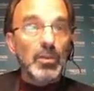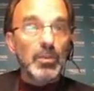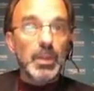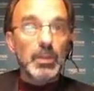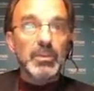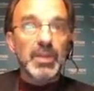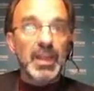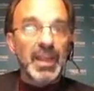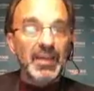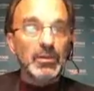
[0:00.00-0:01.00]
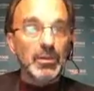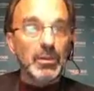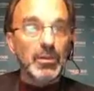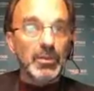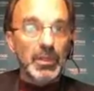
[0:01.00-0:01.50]
to be able to
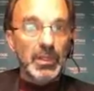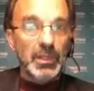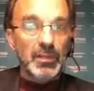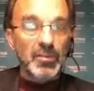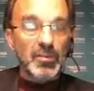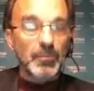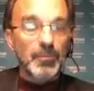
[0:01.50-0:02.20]
handle the needs.